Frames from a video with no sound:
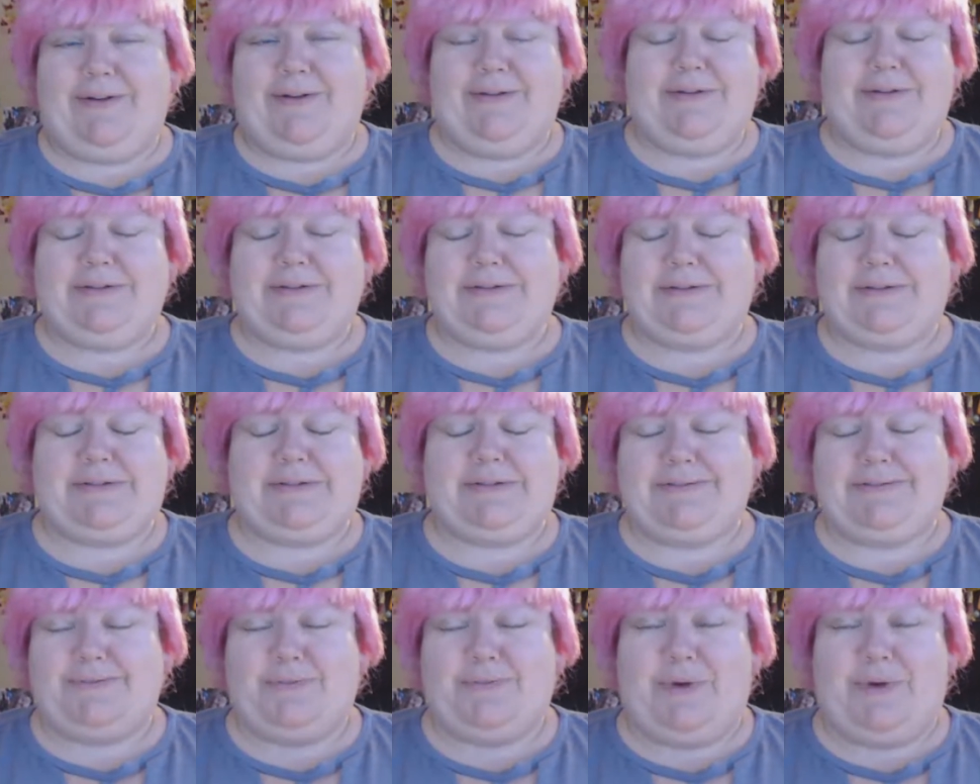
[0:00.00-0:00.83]
all
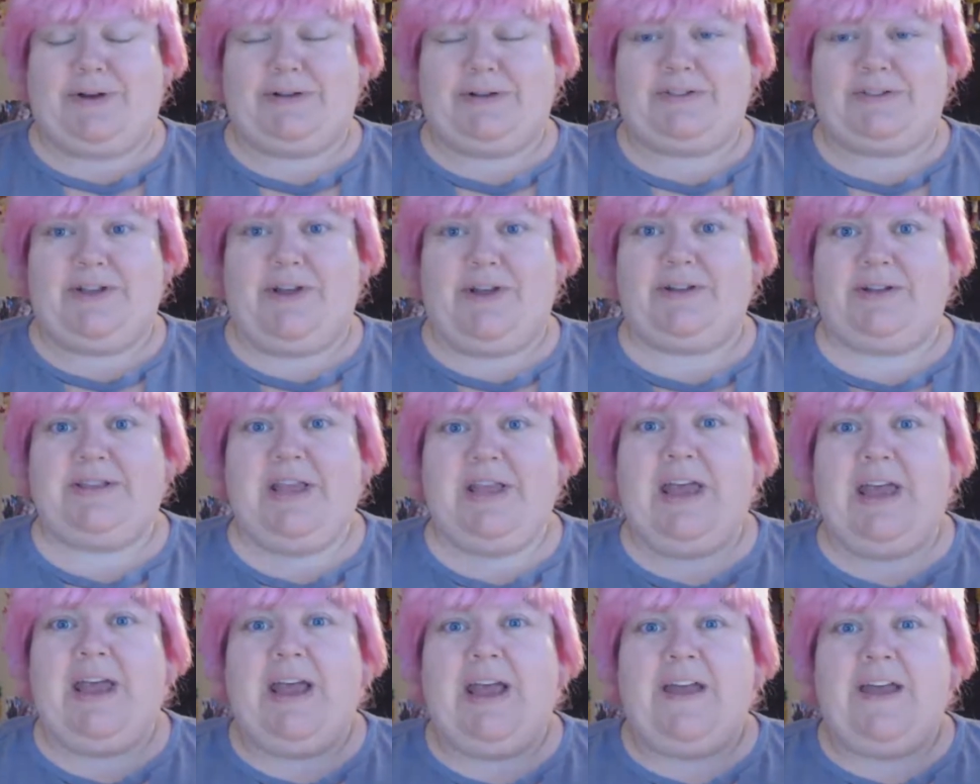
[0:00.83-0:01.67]
those weird songs
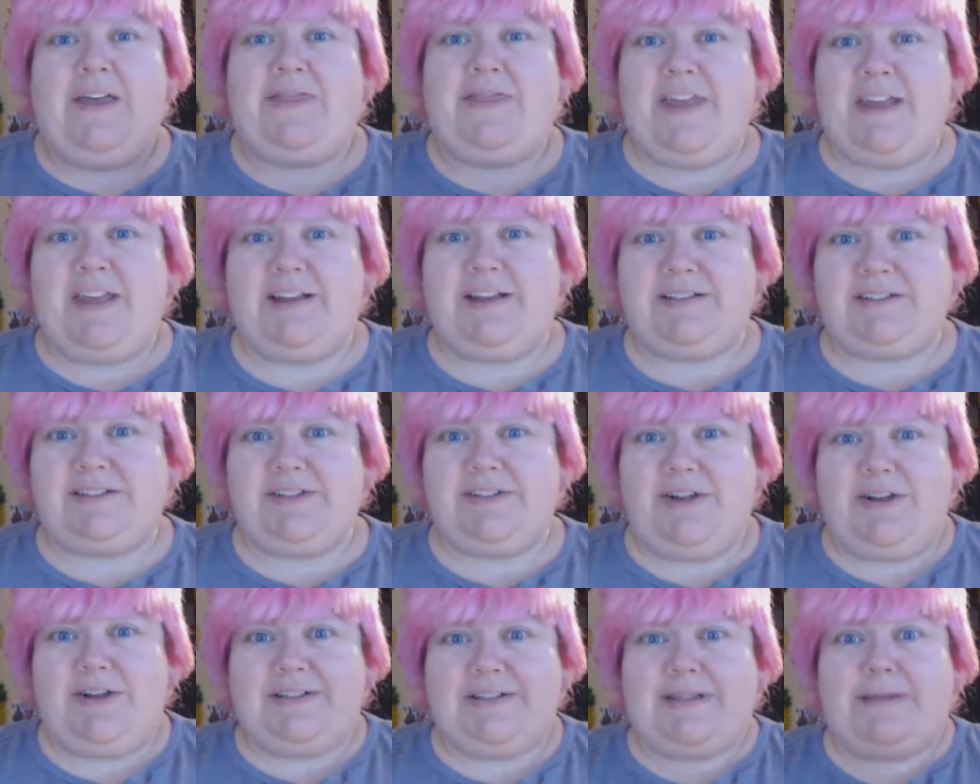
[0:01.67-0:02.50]
think of
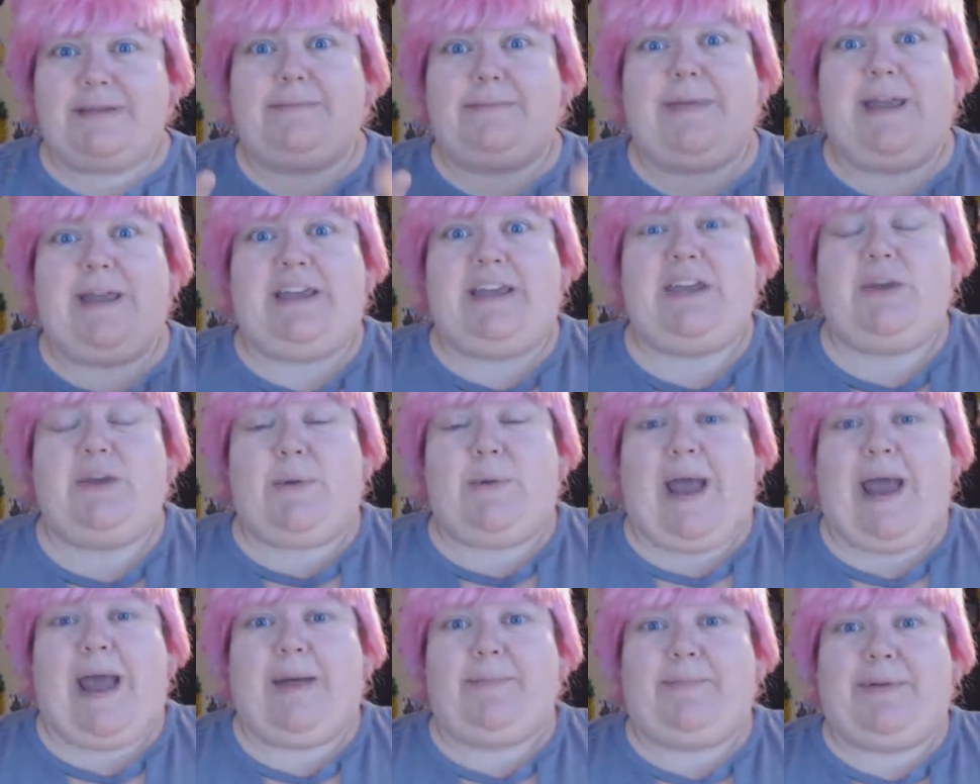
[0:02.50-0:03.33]
songs that make you
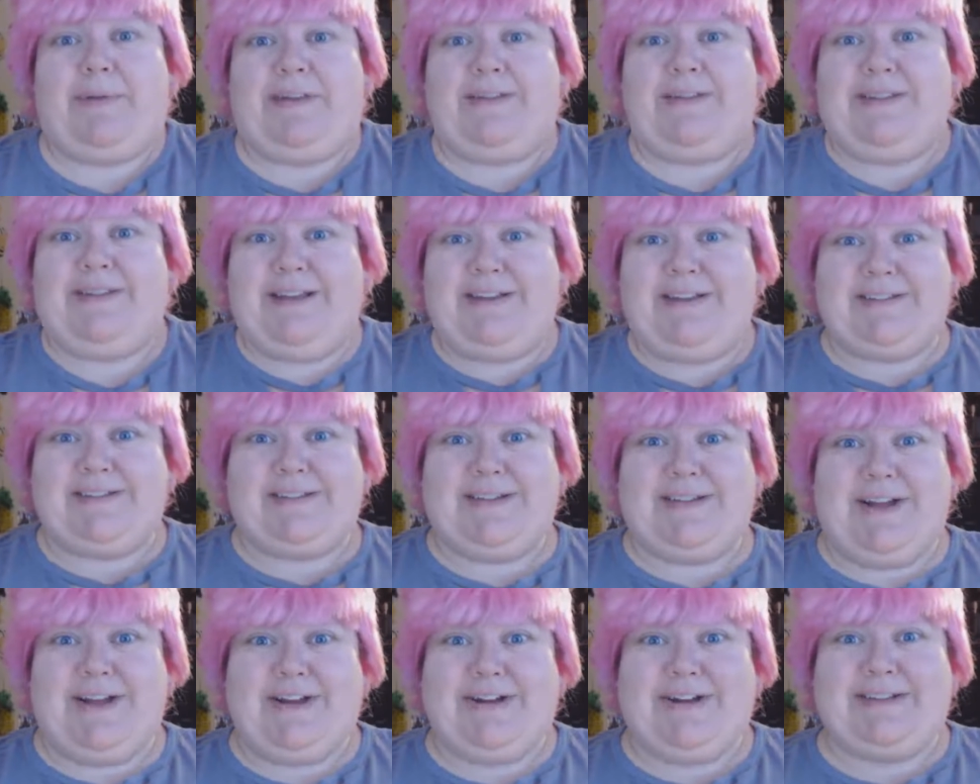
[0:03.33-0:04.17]
happy. Think of
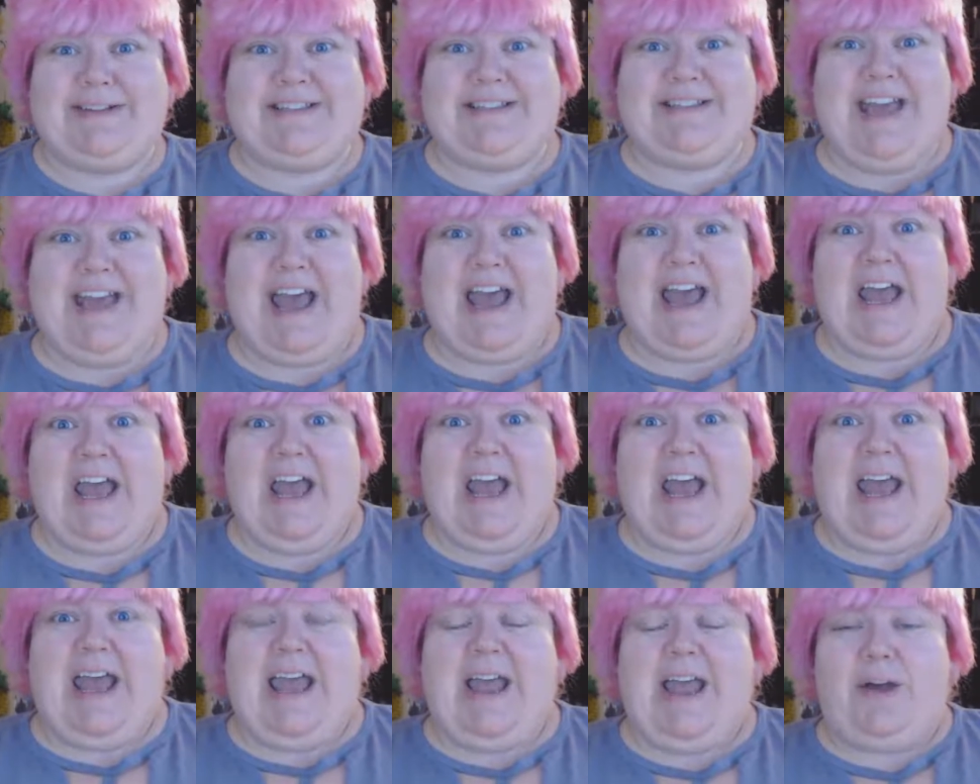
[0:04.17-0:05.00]
songs that
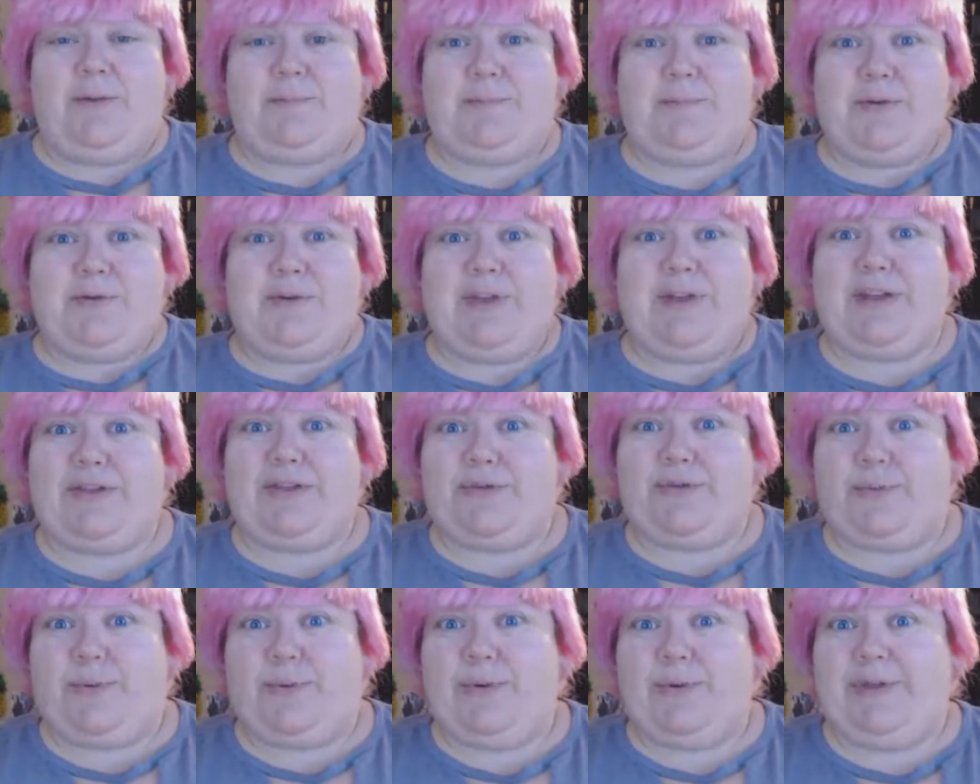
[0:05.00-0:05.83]
help you get
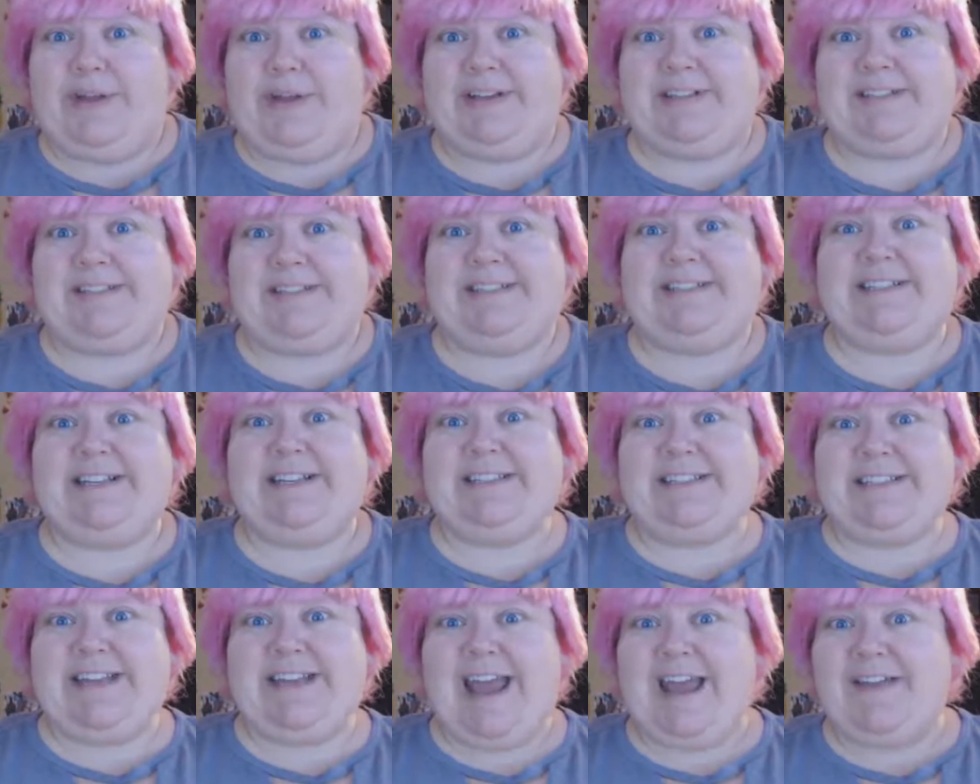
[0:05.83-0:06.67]
through this. It
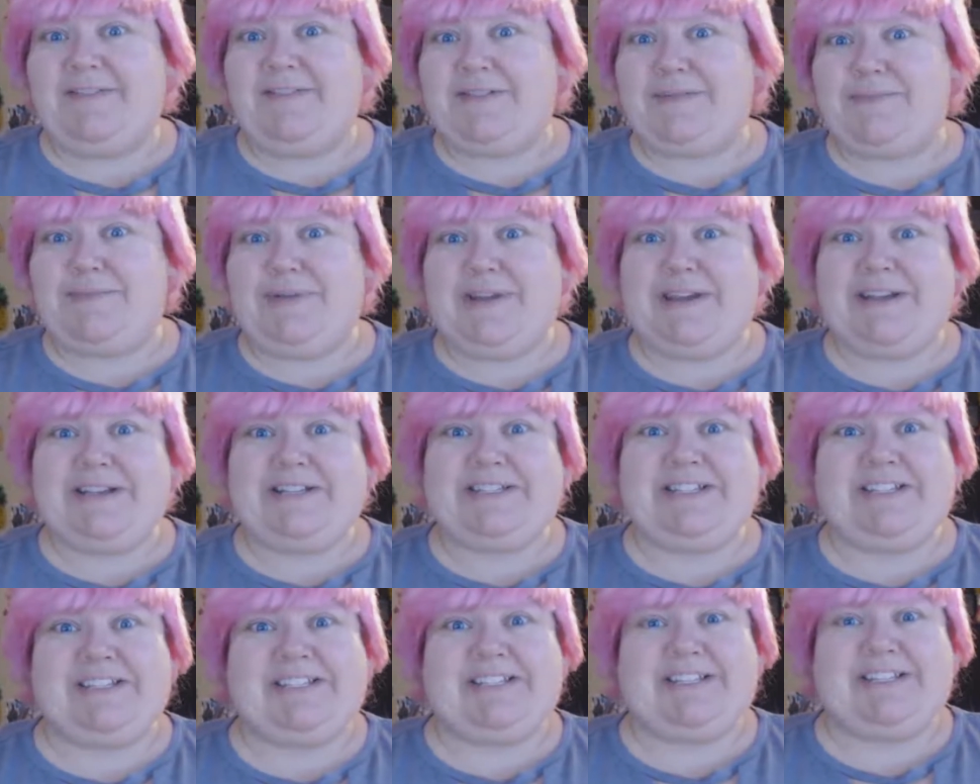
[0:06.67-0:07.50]
doesn't have to be
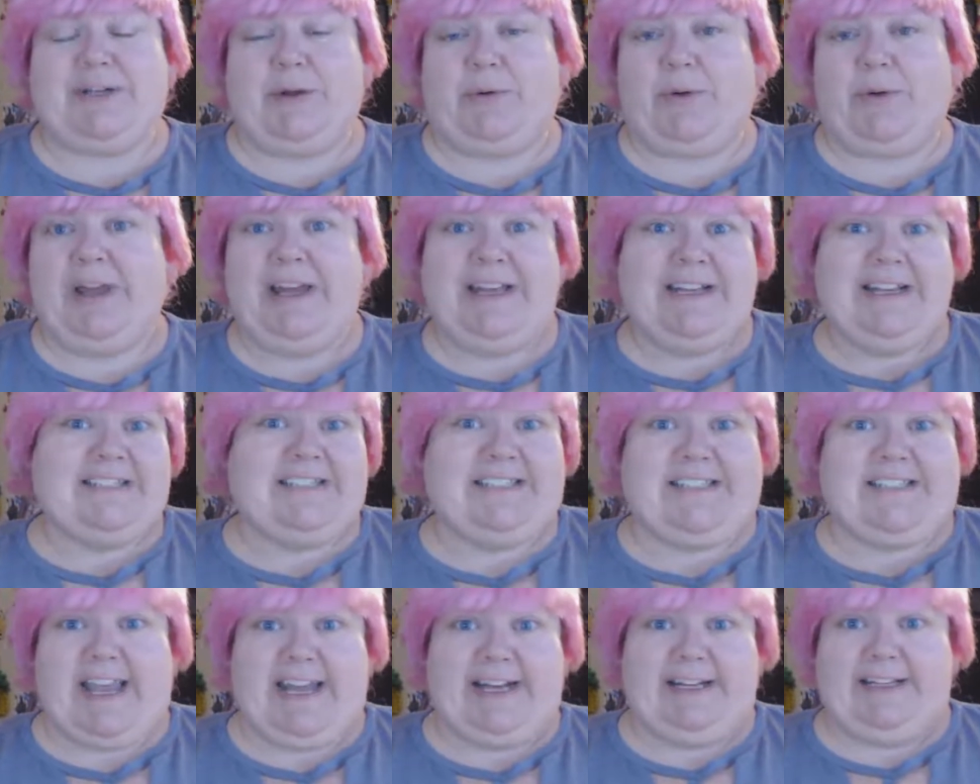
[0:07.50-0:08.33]
just, you know,
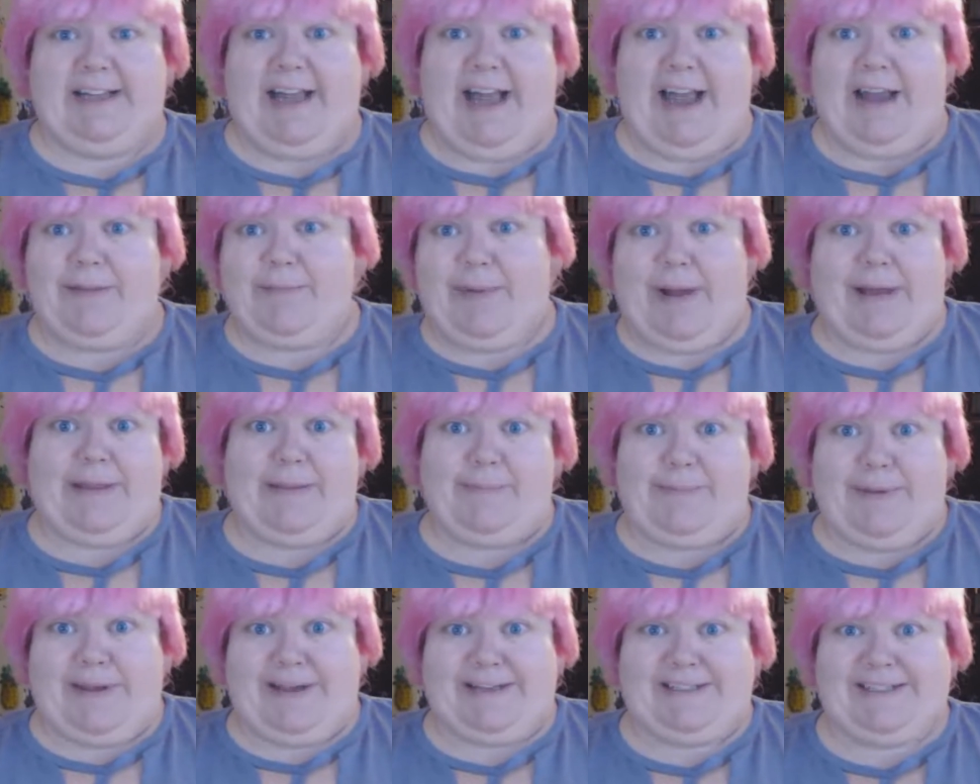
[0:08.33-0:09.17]
Staying Alive by the
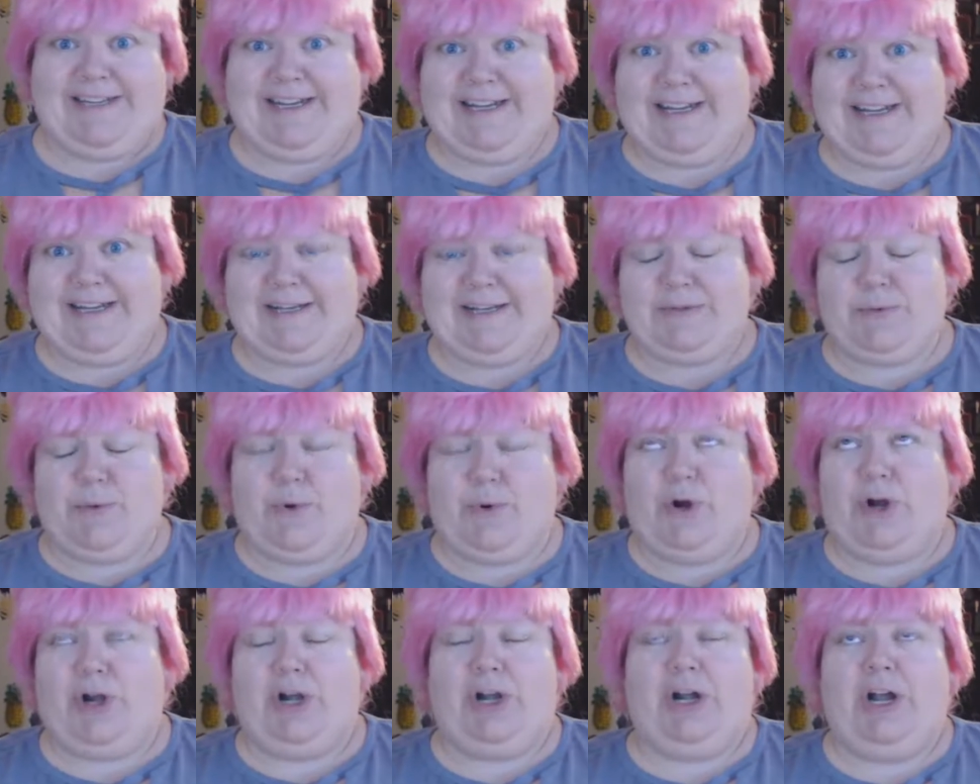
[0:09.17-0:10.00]
Bee Gees
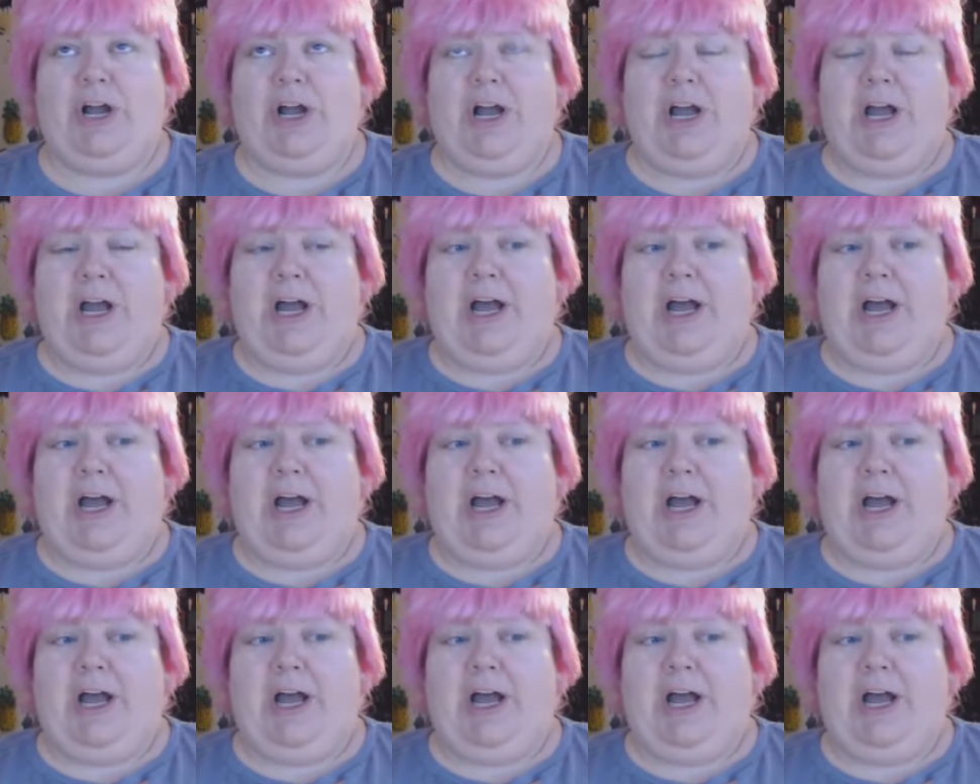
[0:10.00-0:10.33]
or